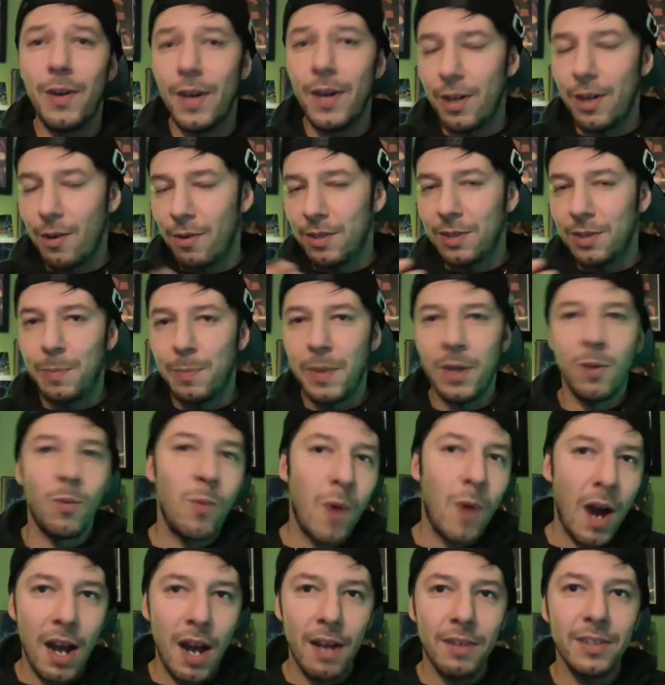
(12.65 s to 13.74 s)
I know it's been a
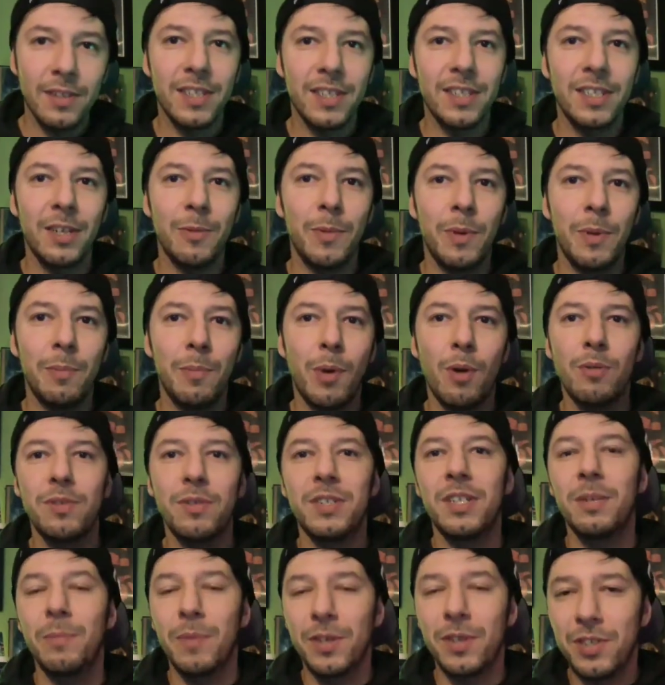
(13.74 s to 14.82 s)
while since I've been
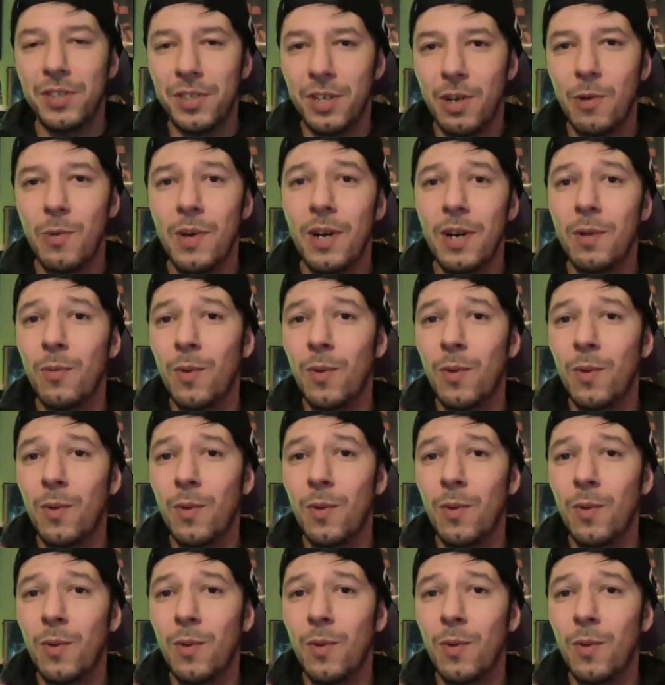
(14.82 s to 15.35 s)
posting, but you know what?